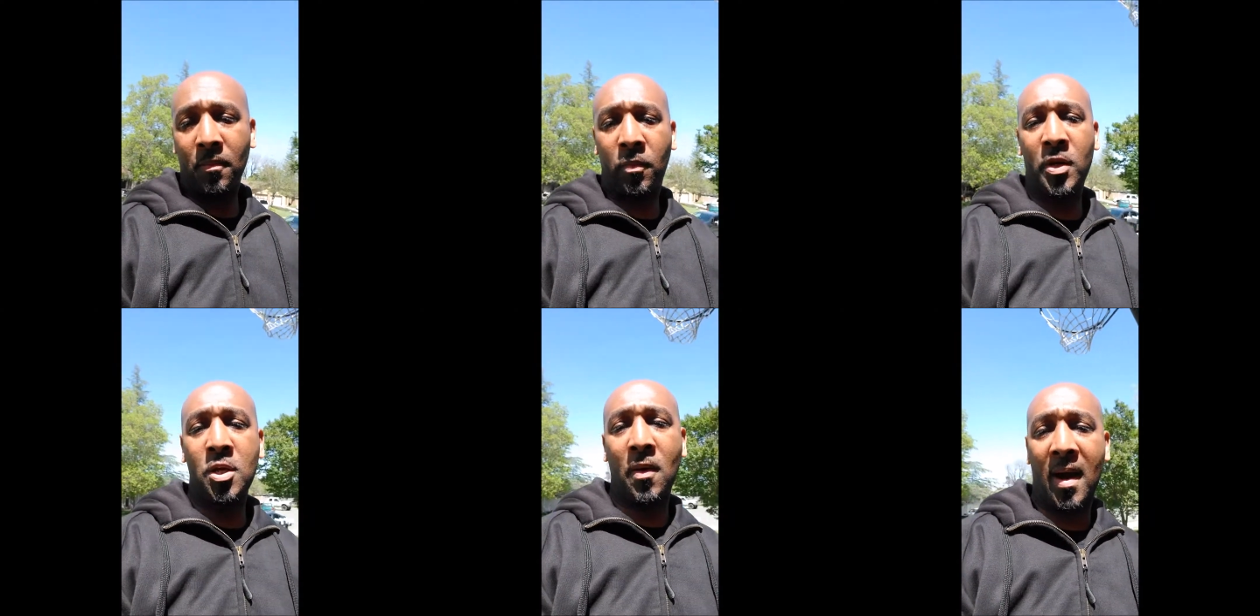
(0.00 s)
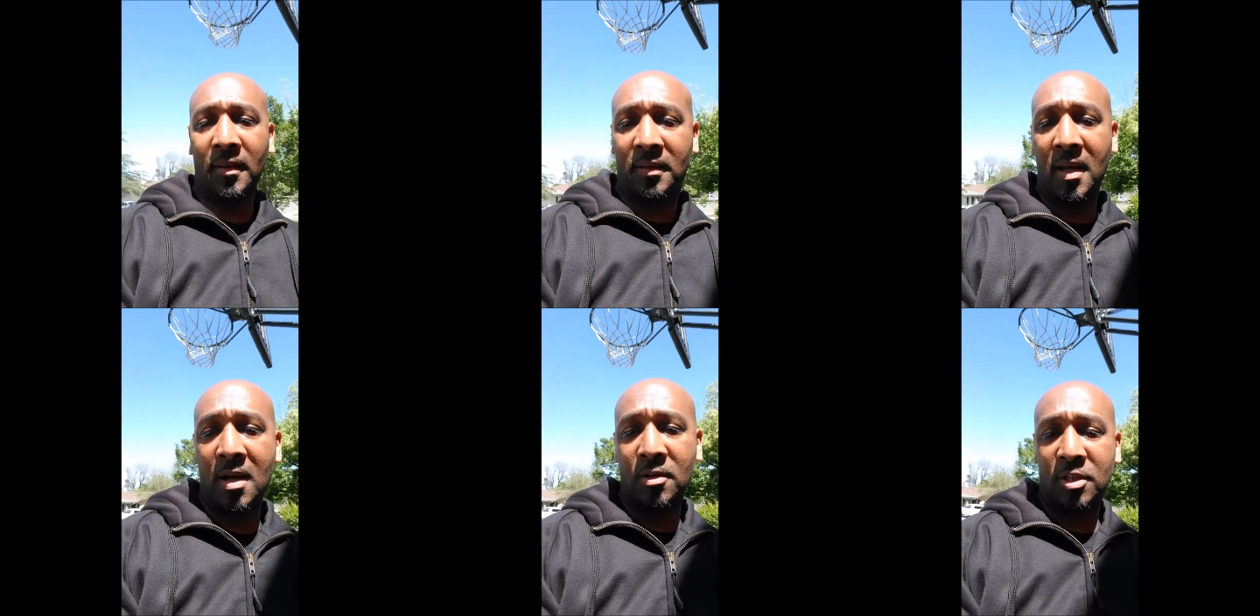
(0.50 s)
when you're out
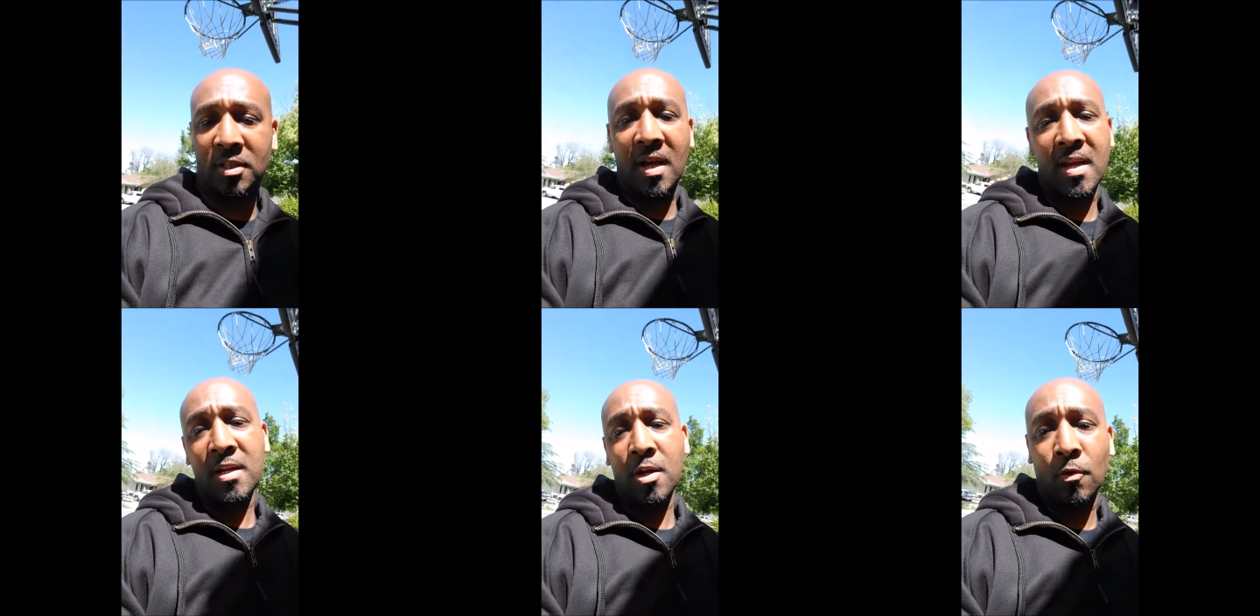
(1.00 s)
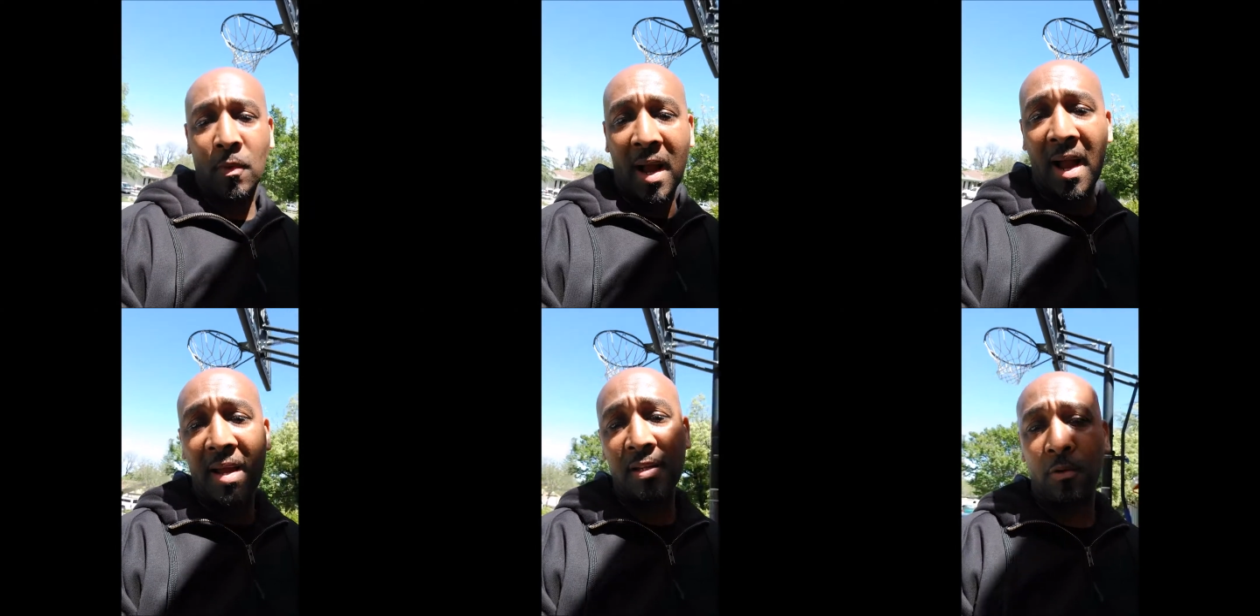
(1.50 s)
there stunting or
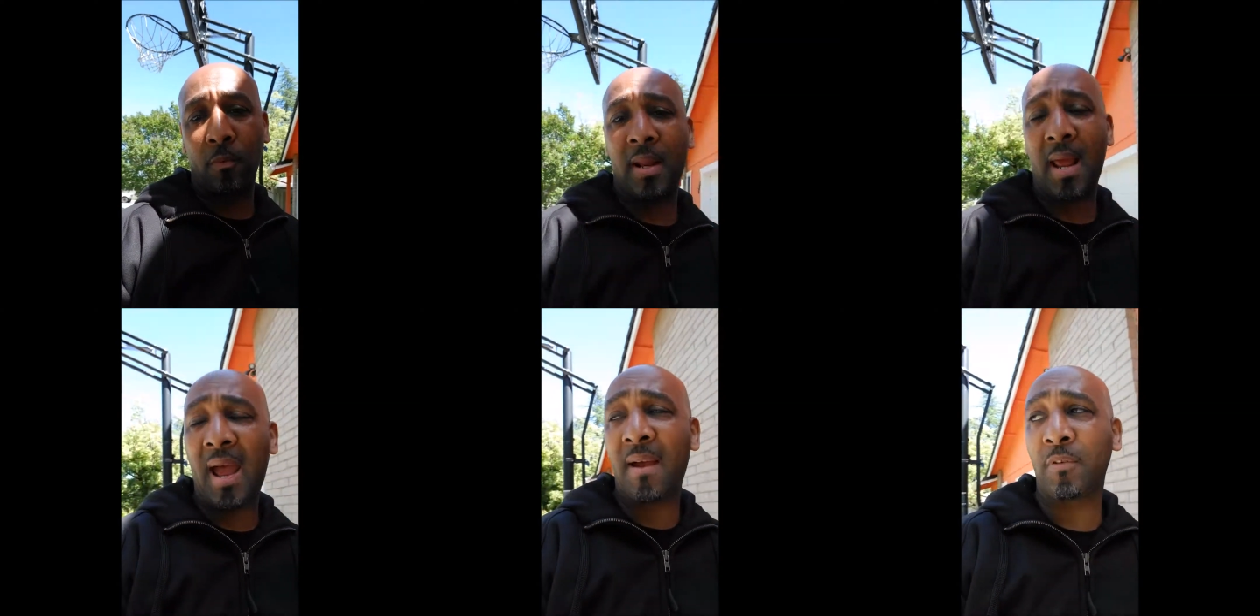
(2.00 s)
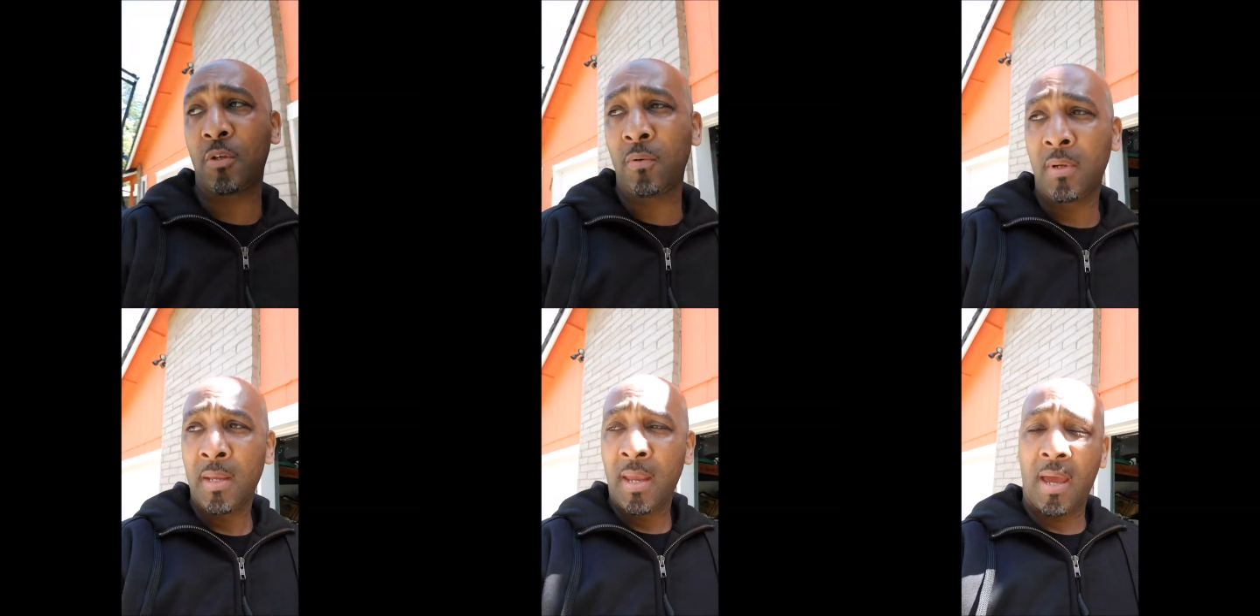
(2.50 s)
riding or what have you,
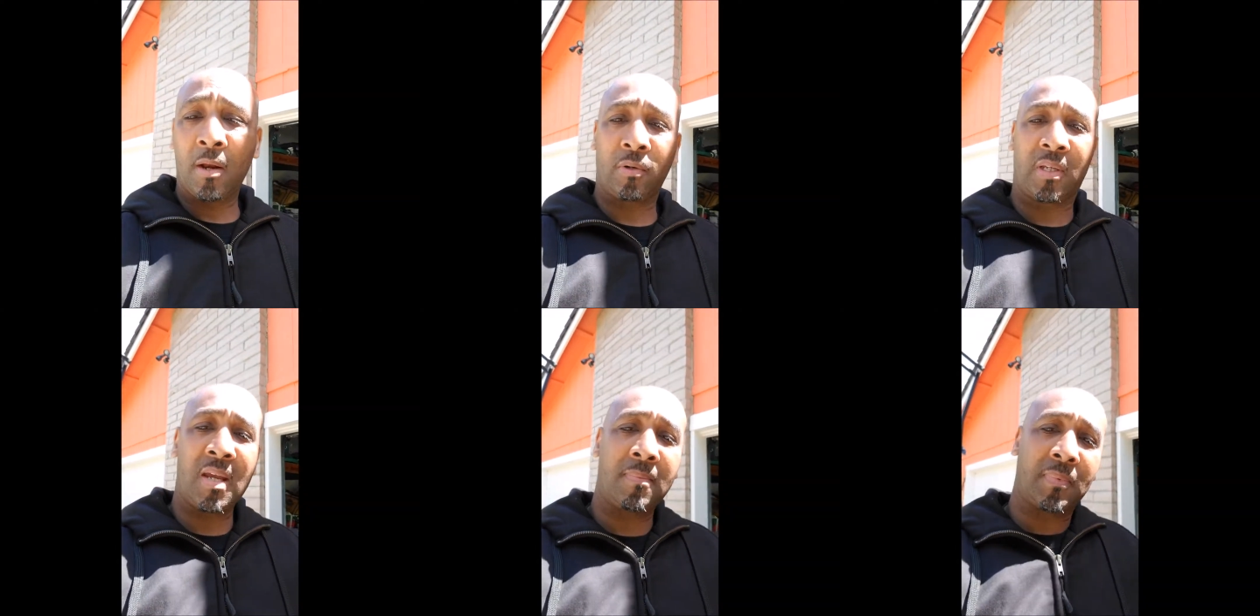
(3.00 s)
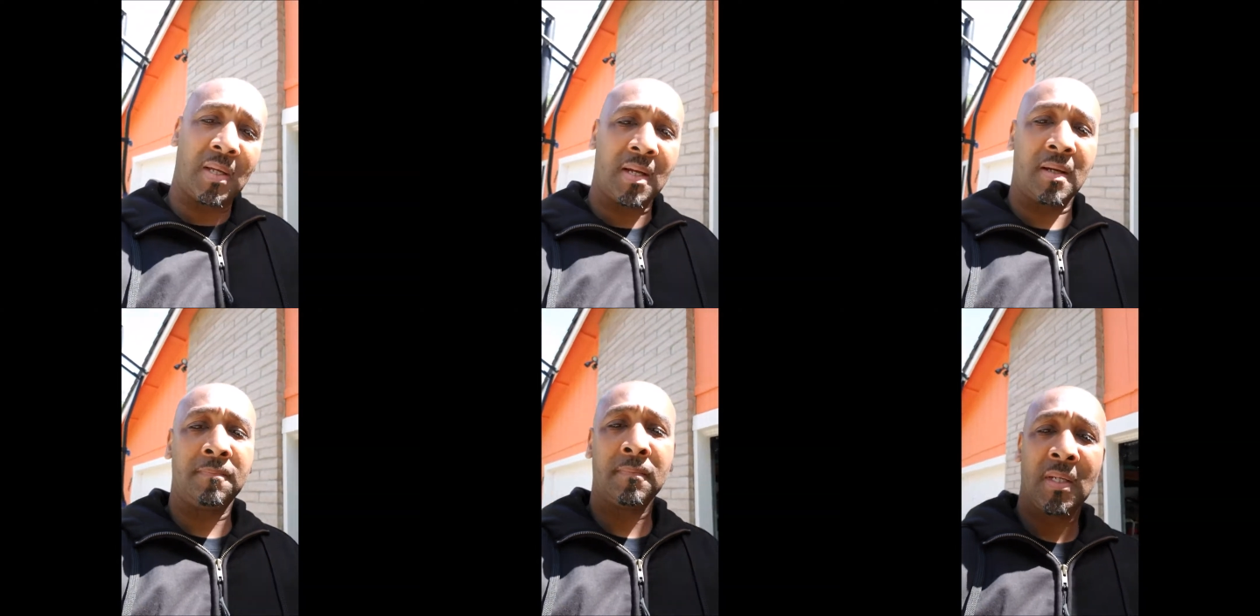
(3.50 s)
it'll keep
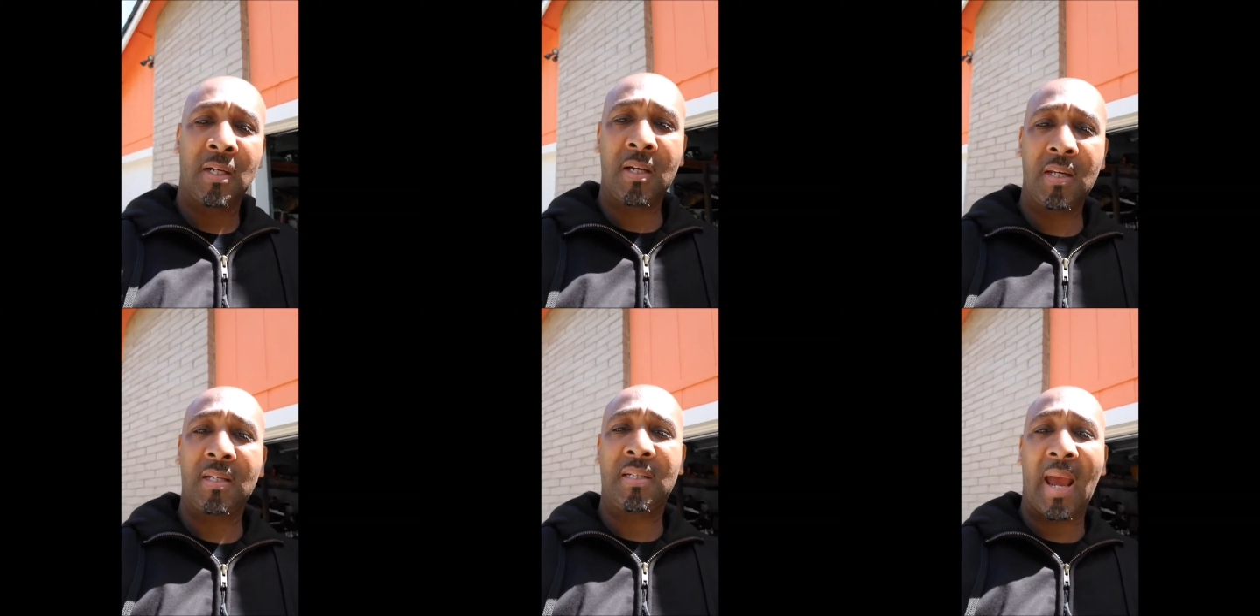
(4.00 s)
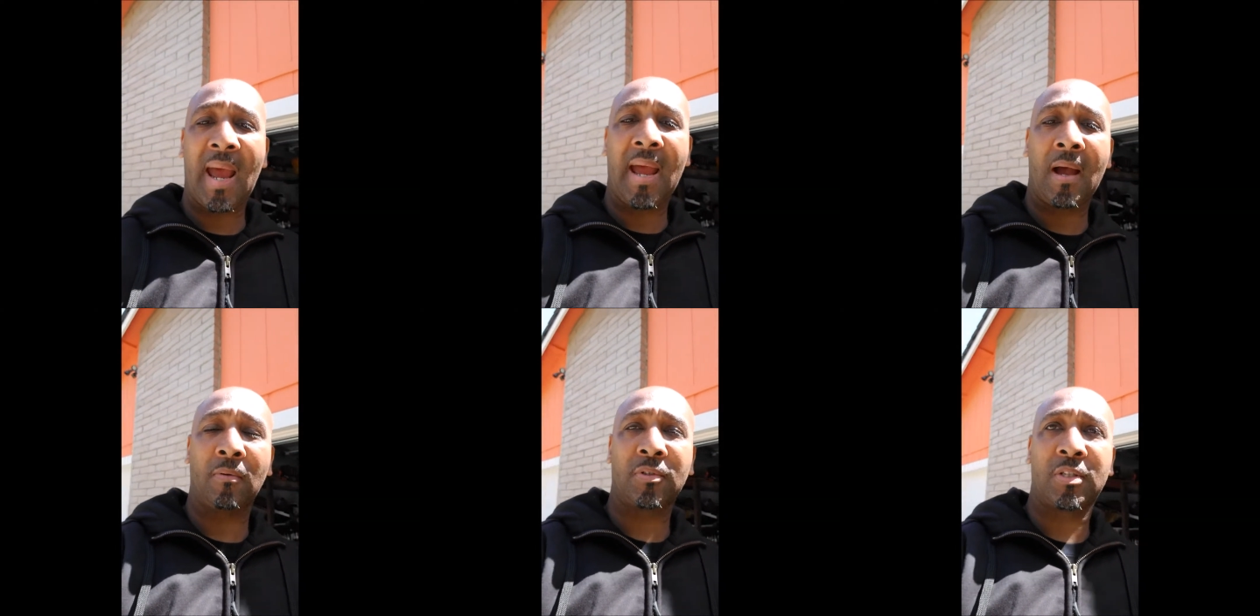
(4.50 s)
the hoodie
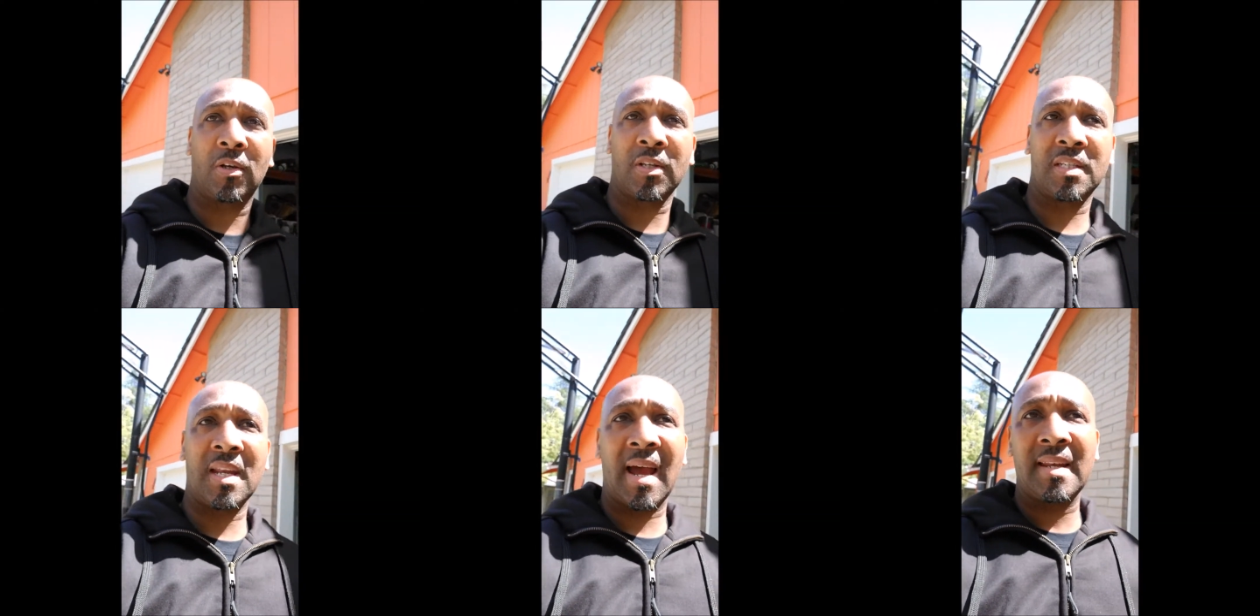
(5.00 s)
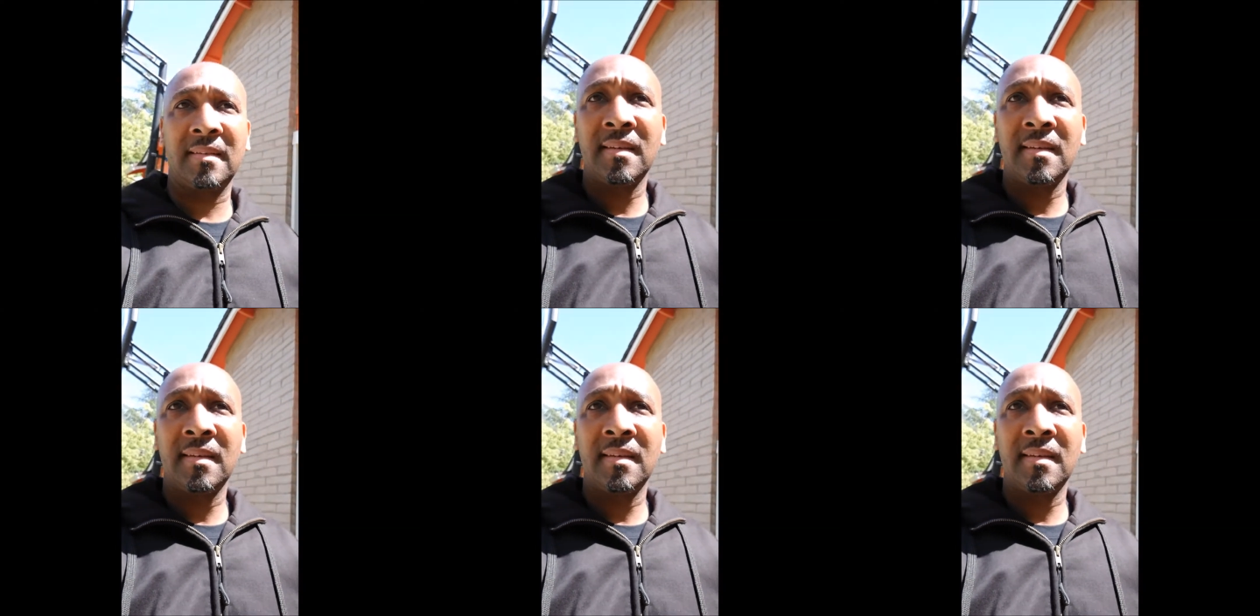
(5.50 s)
down, so it's not,